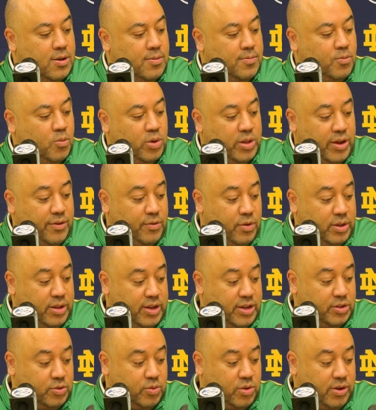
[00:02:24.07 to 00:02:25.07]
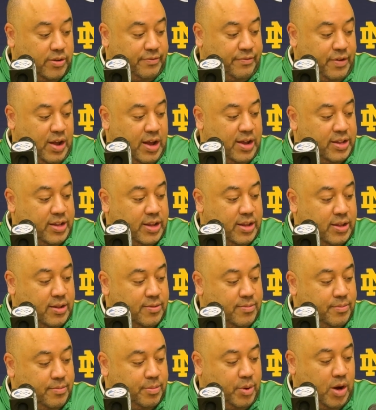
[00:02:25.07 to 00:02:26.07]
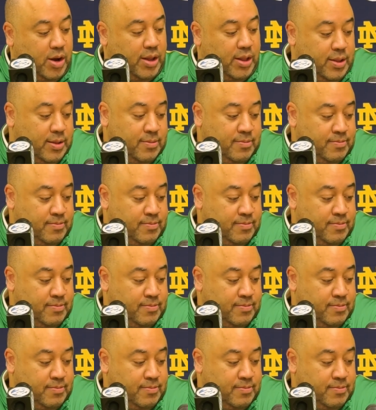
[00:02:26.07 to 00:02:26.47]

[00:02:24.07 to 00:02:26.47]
Whatever it is, we're going to find it. But